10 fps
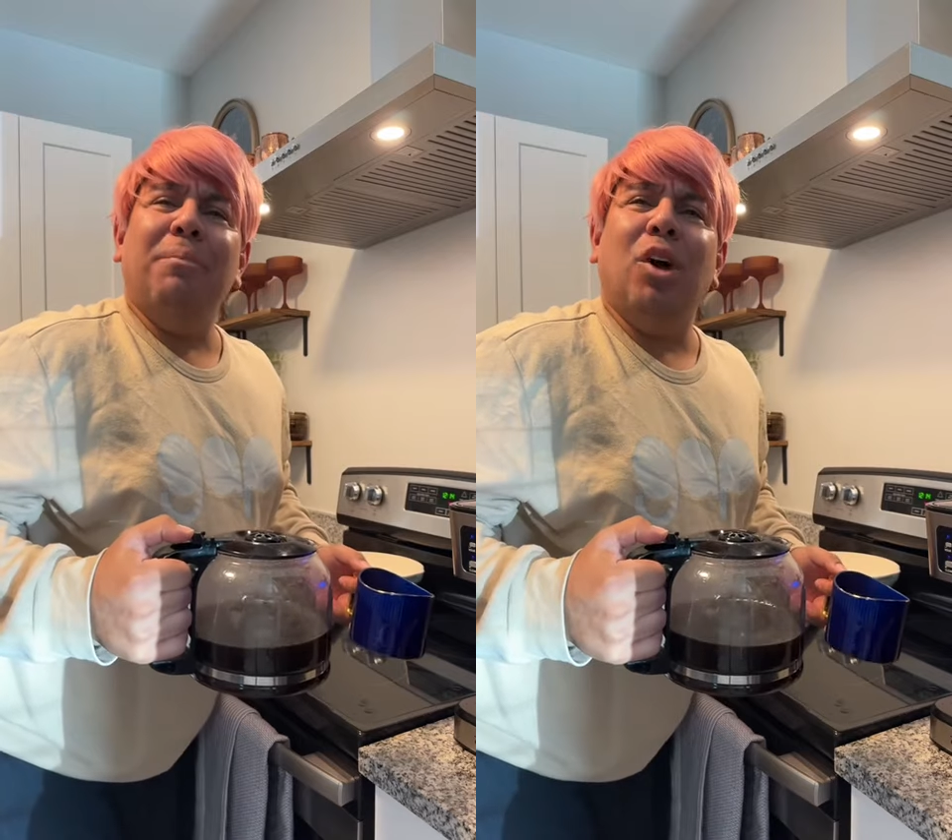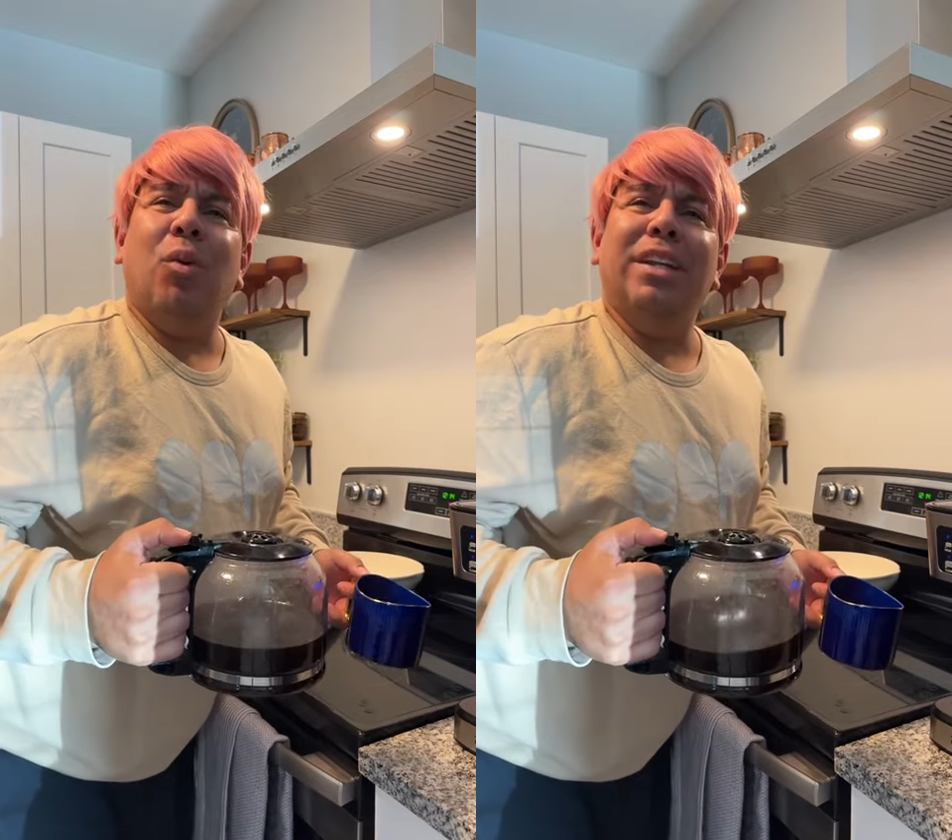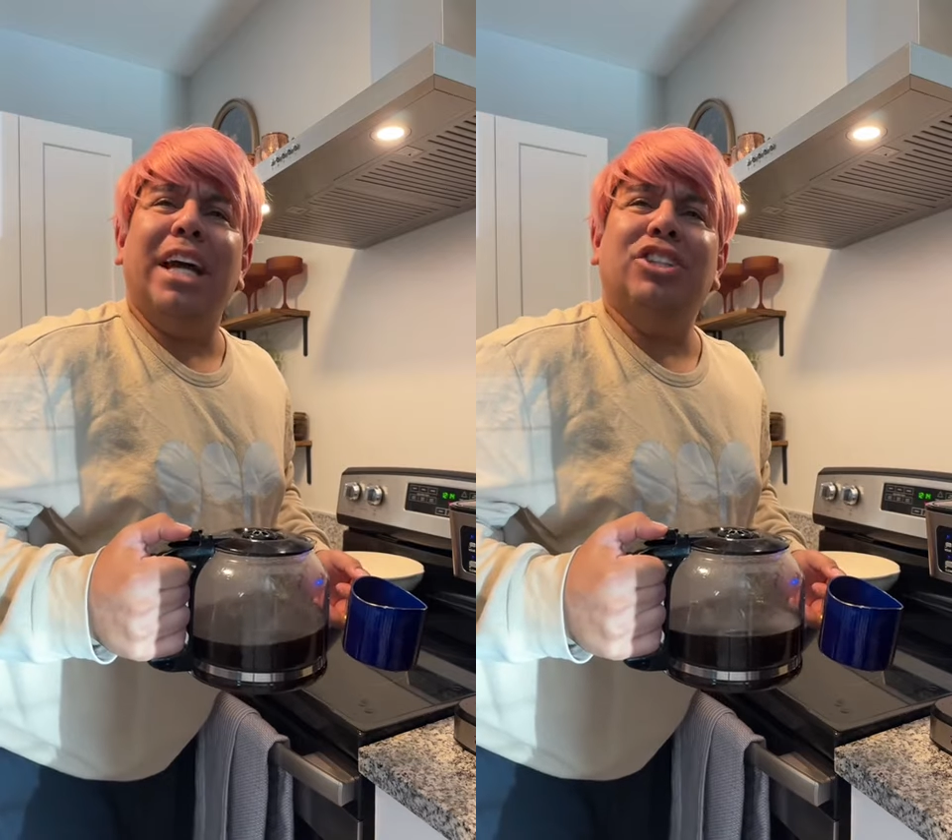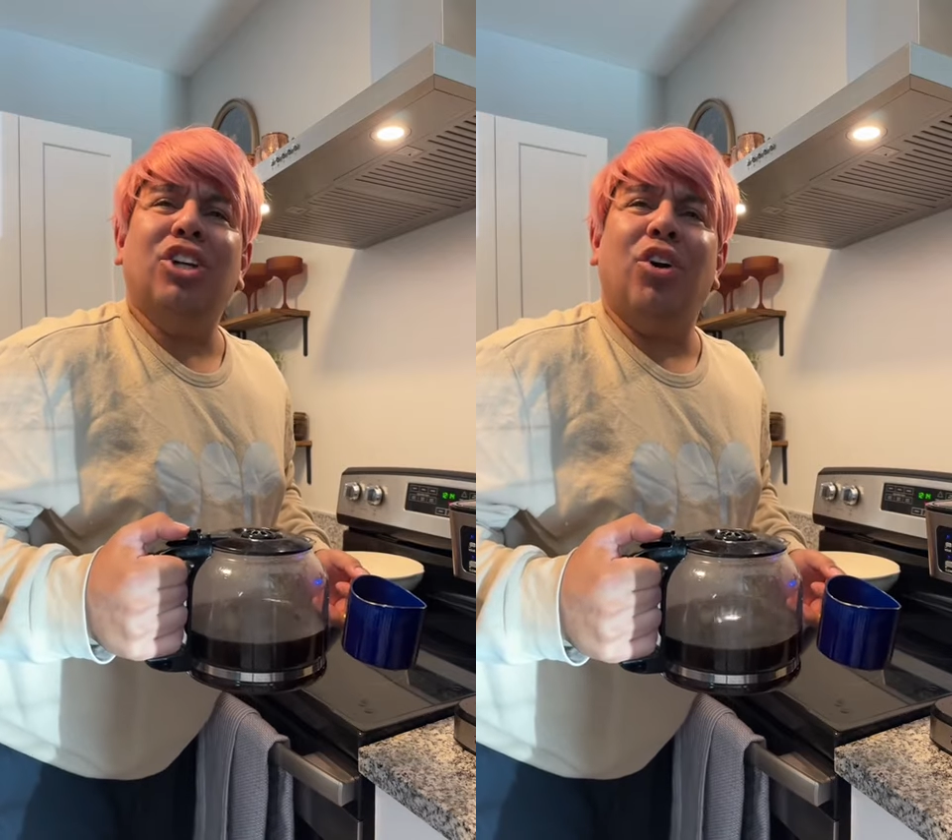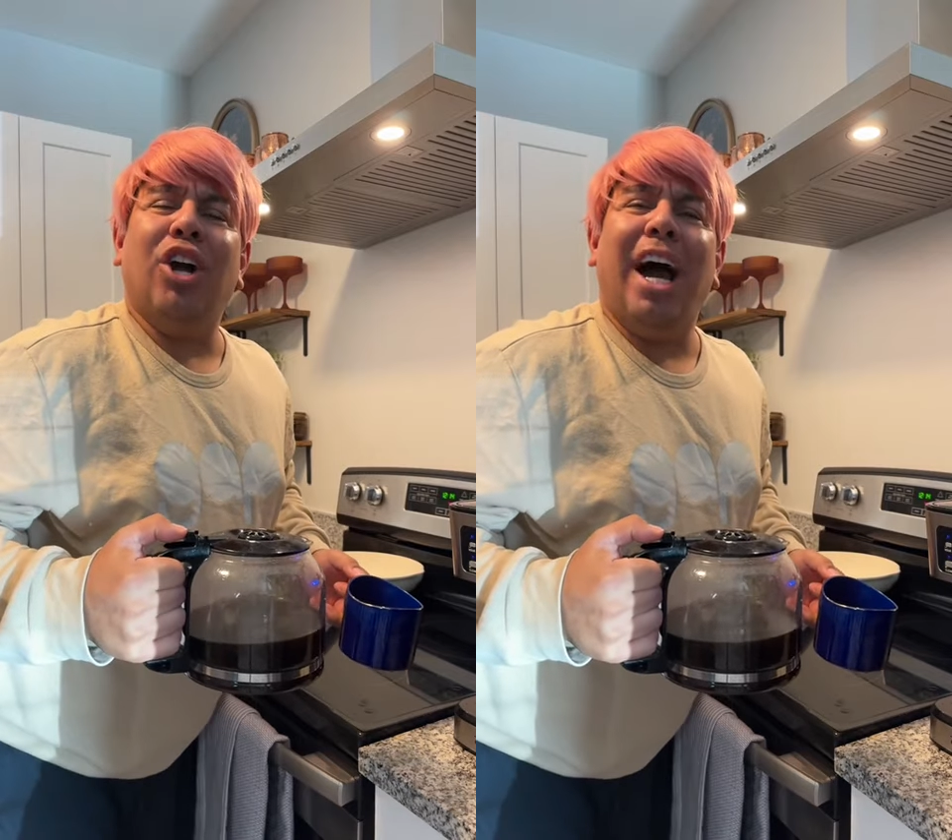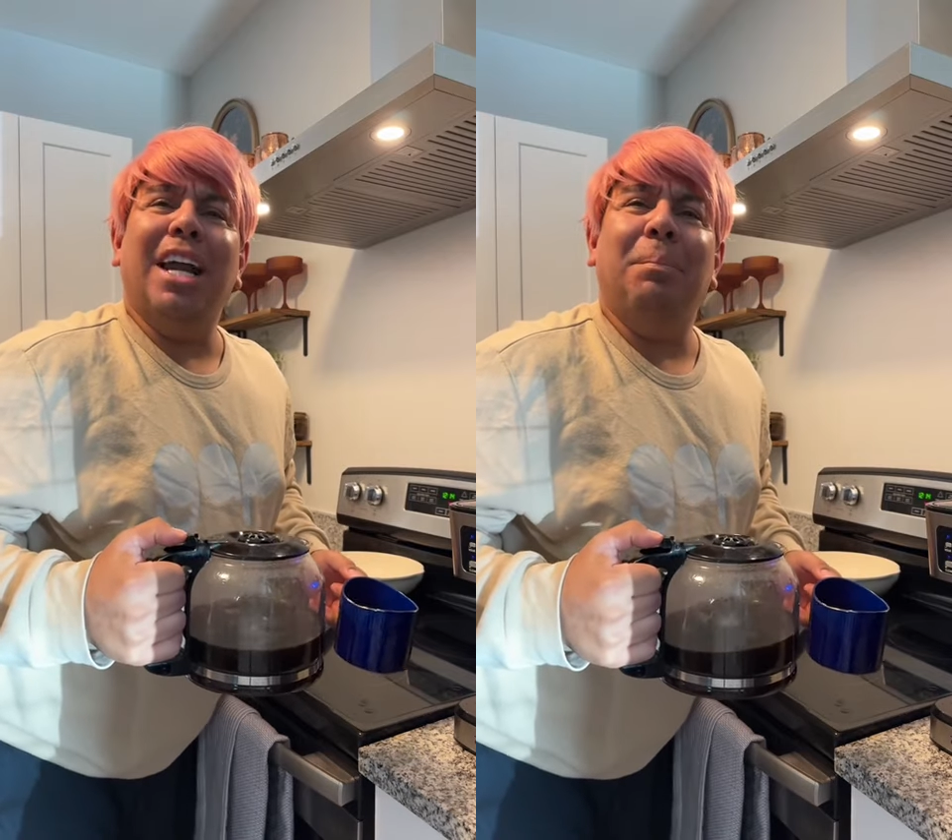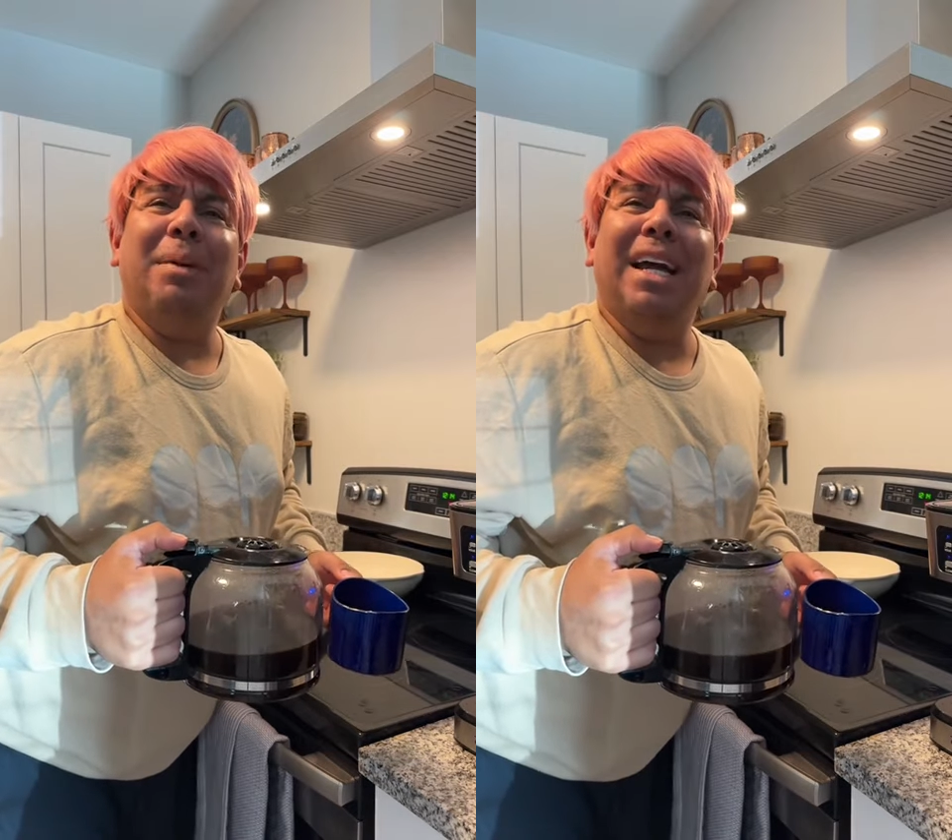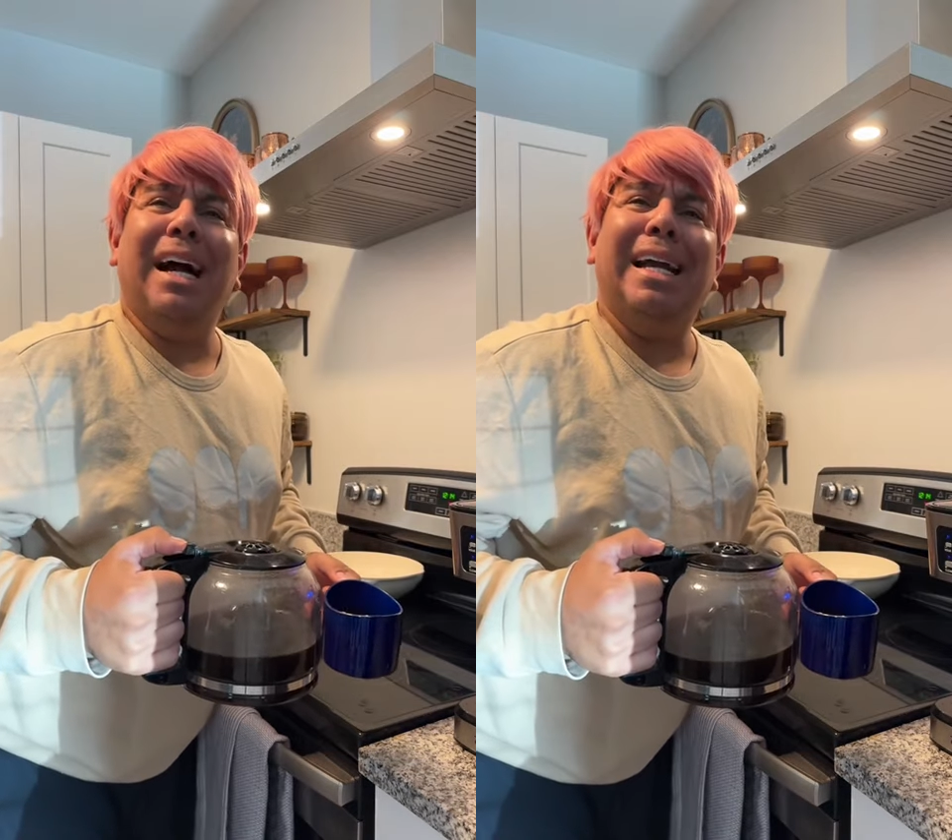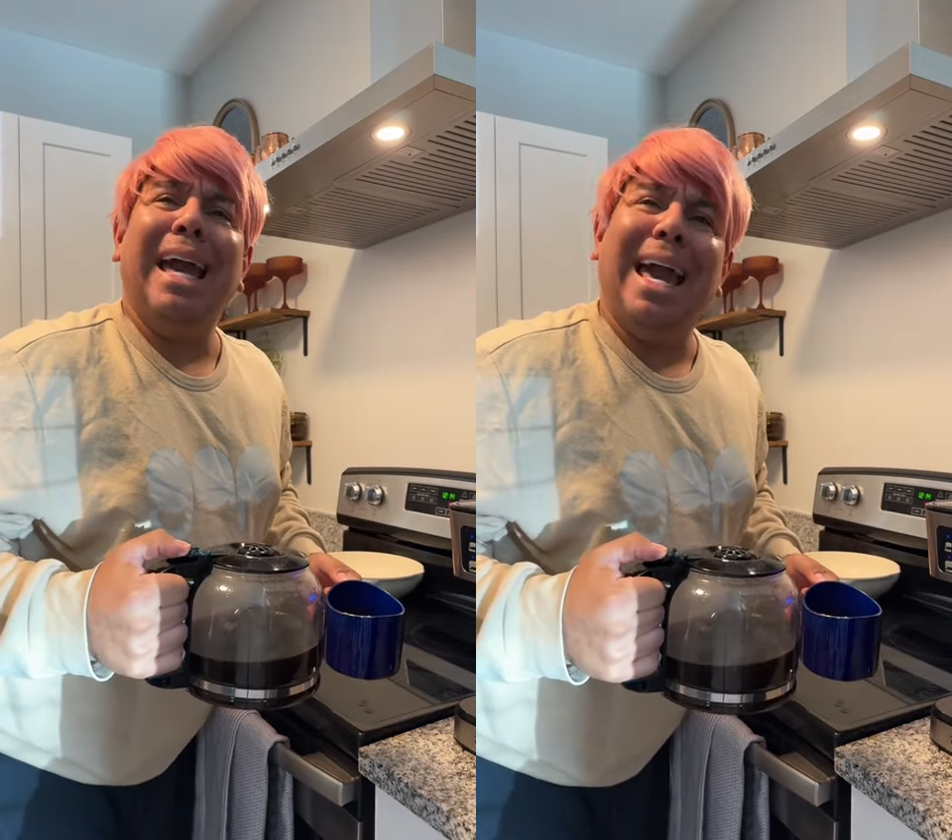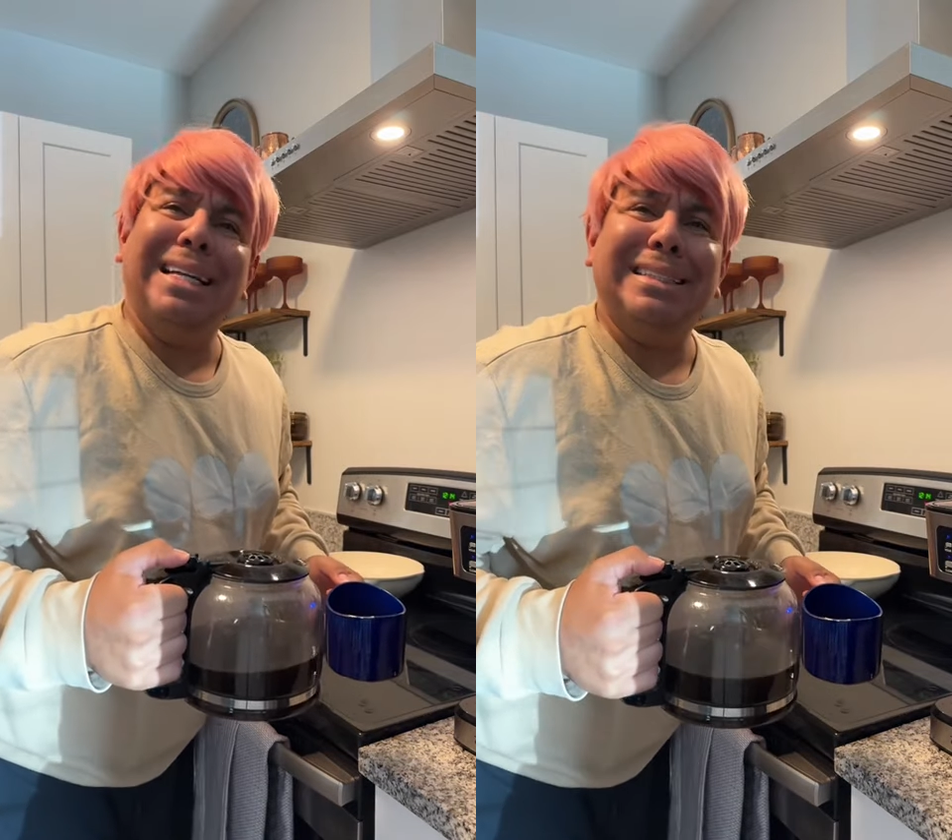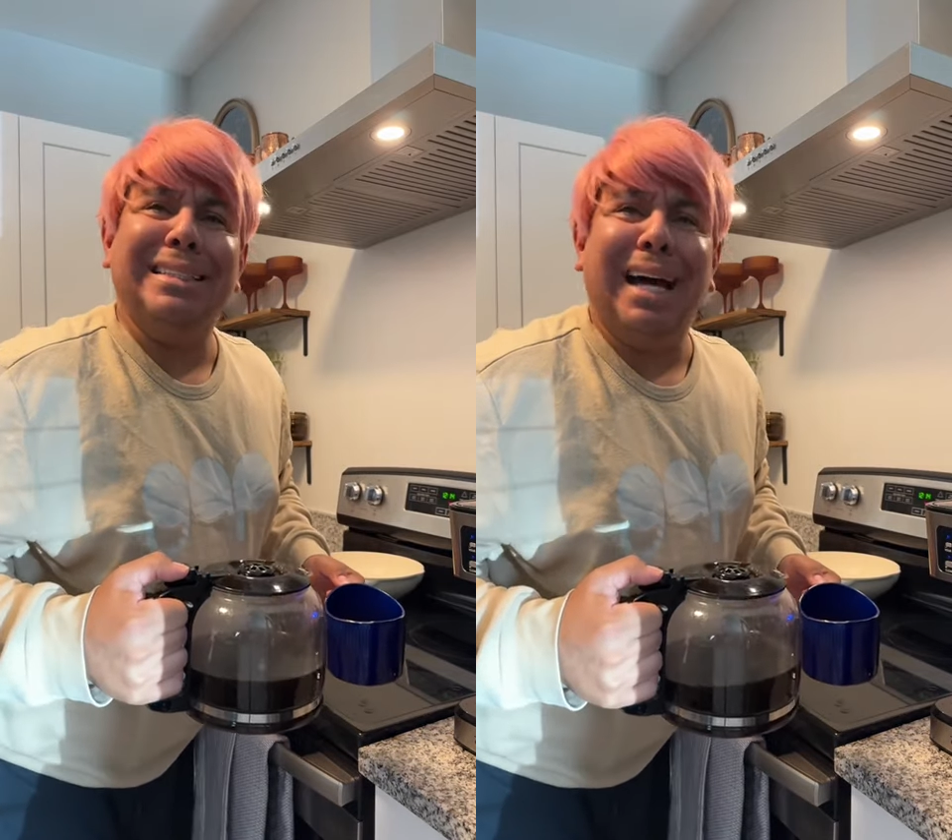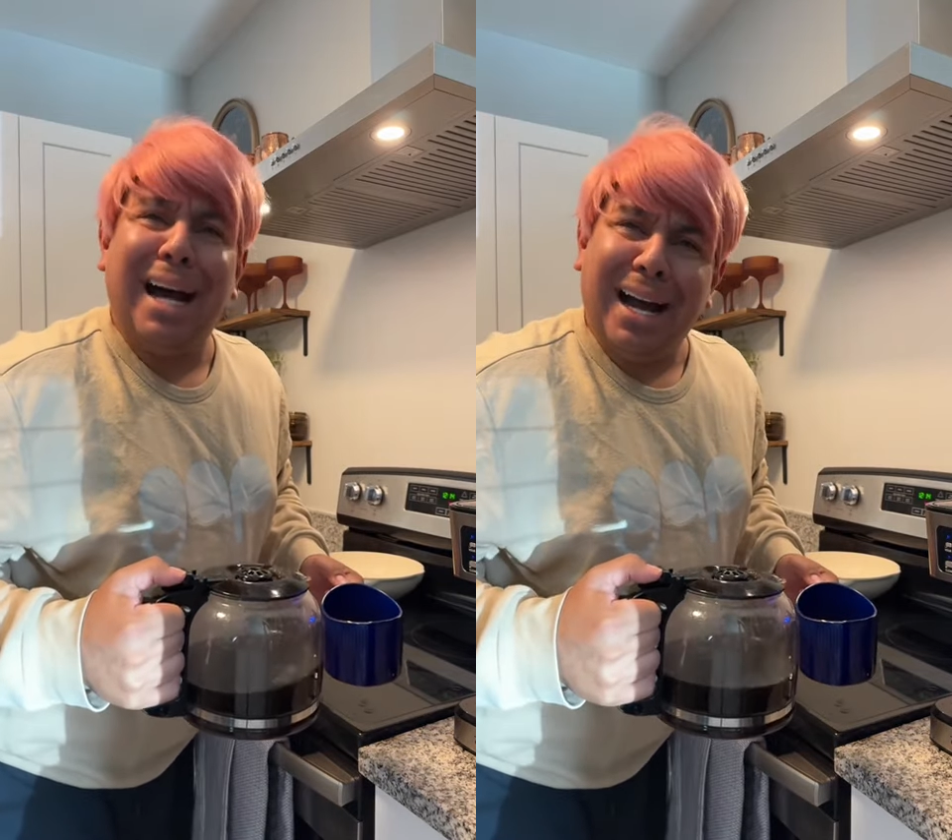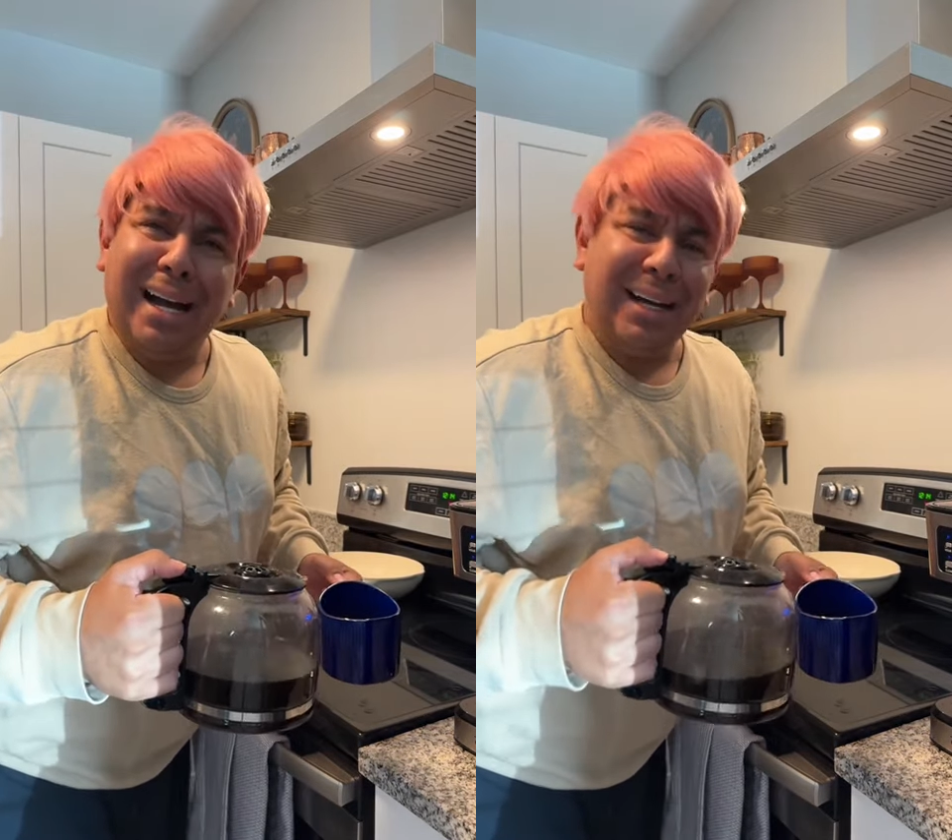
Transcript: the one that showed her how to be a gangster.